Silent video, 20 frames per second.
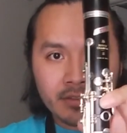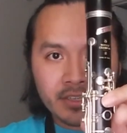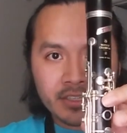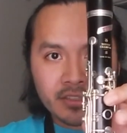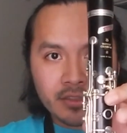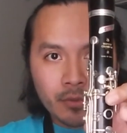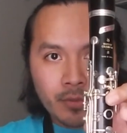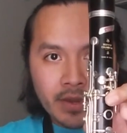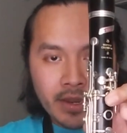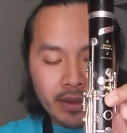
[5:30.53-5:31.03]

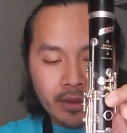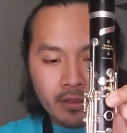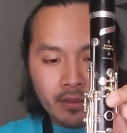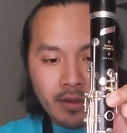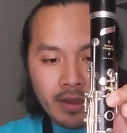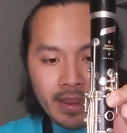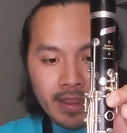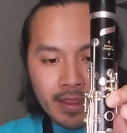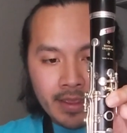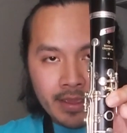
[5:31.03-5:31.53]
just the
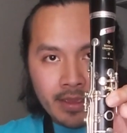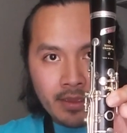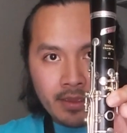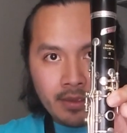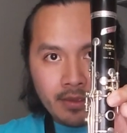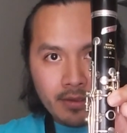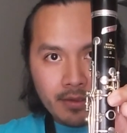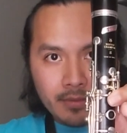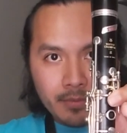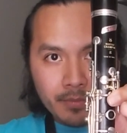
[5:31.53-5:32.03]
regular A
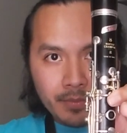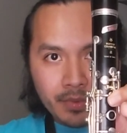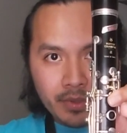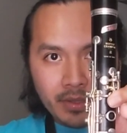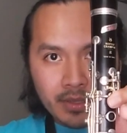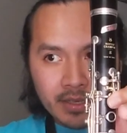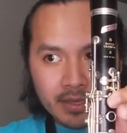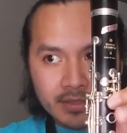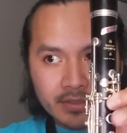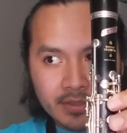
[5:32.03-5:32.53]
key
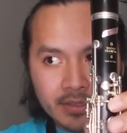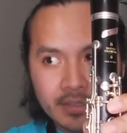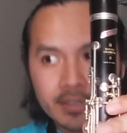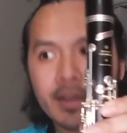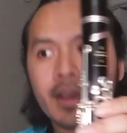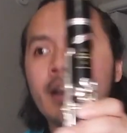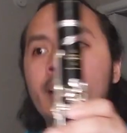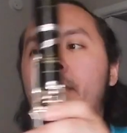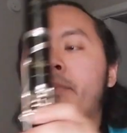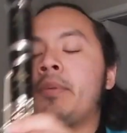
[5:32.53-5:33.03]
plus the
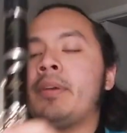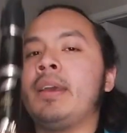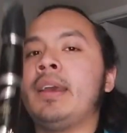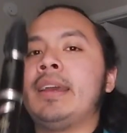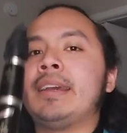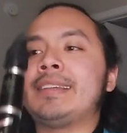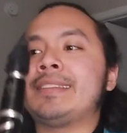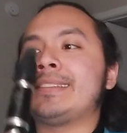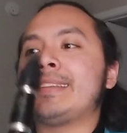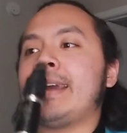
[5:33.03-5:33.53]
top
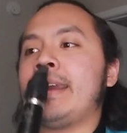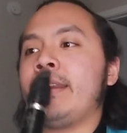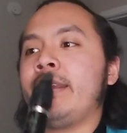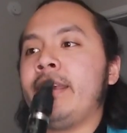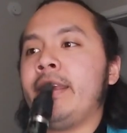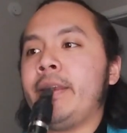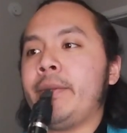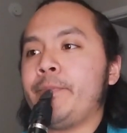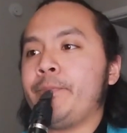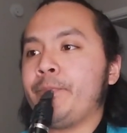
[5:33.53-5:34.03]
side
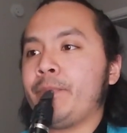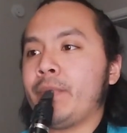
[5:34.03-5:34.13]
key.